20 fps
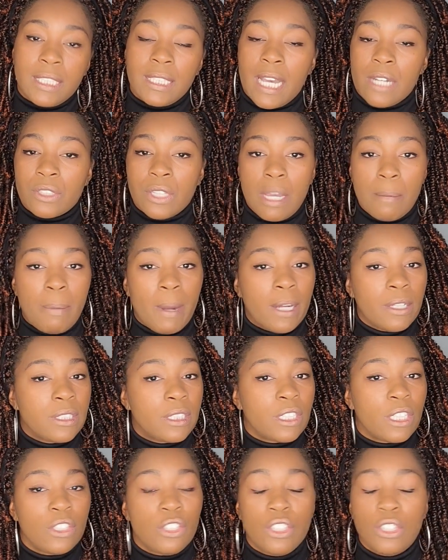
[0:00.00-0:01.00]
talk to that
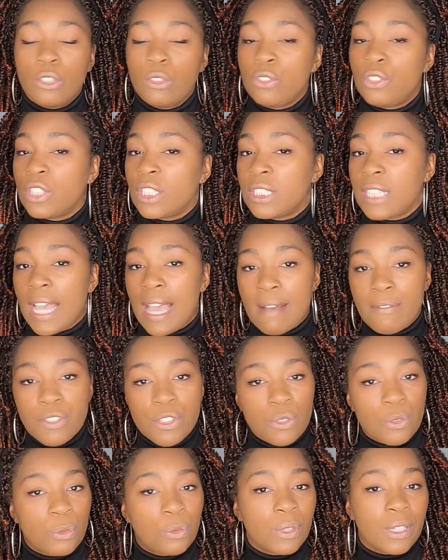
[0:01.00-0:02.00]
person, you just have
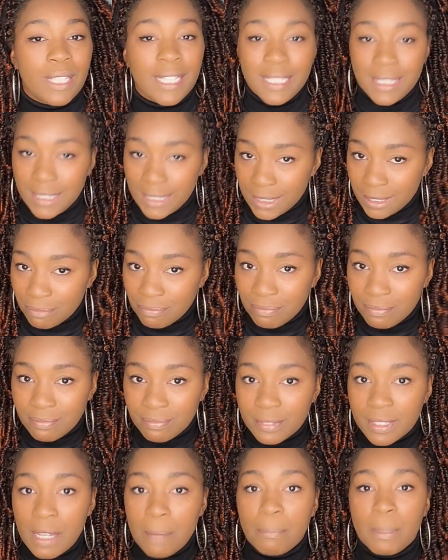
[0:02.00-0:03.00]
to listen,
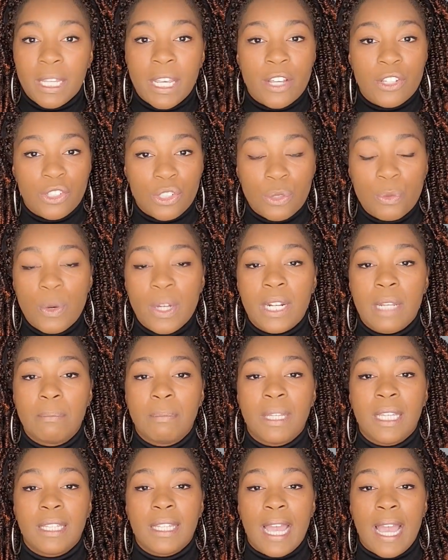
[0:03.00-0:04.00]
because you want to
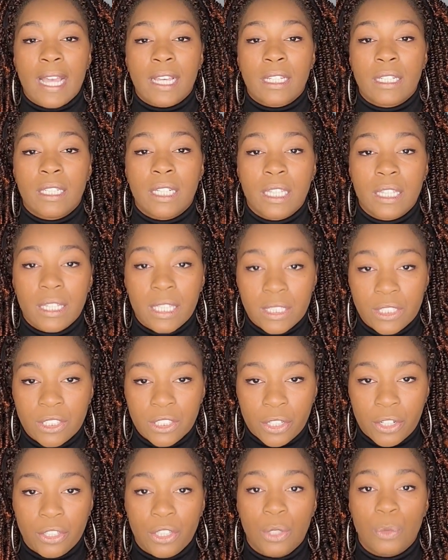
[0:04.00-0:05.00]
be that good
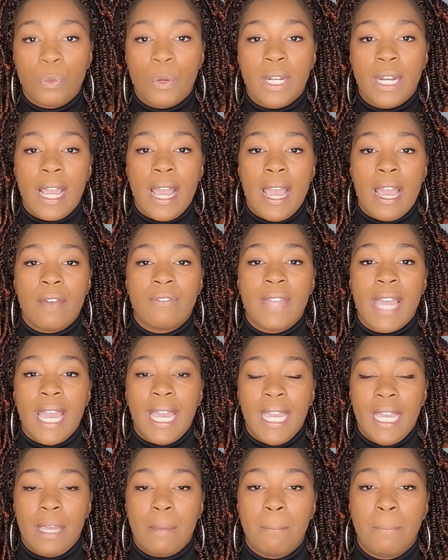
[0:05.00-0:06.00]
listener. You want to have
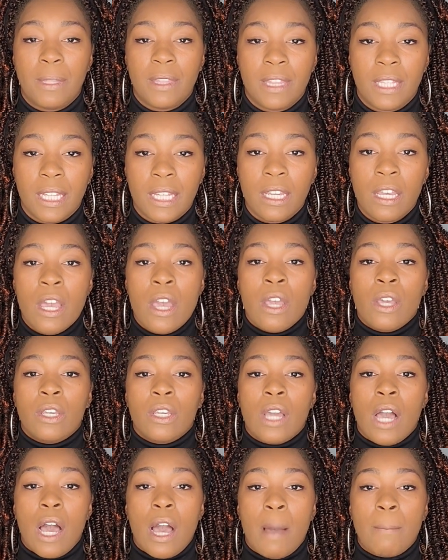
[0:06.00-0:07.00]
that empathy,
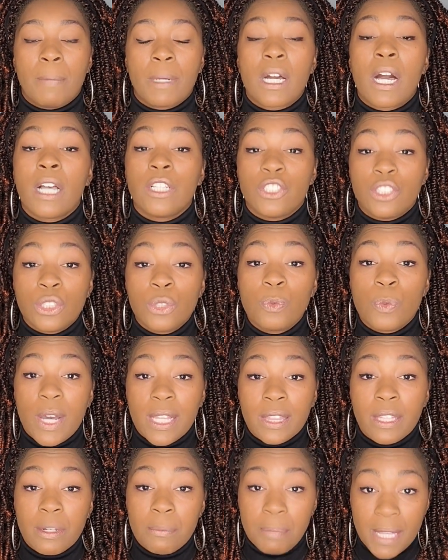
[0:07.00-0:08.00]
because you
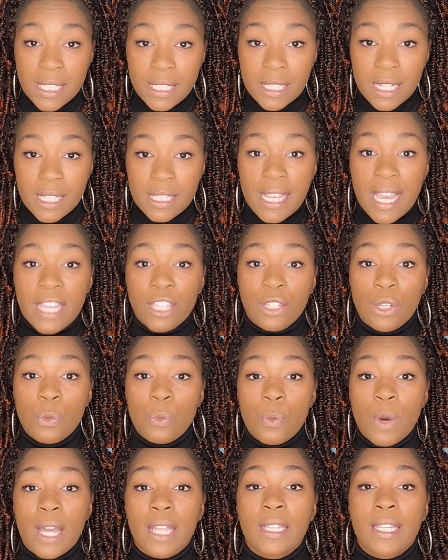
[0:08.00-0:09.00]
want their business, and
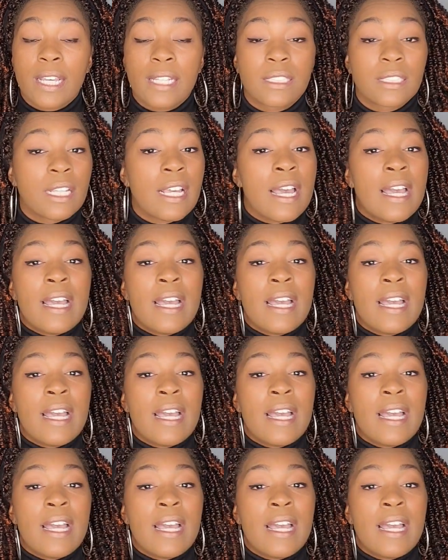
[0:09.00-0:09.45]
because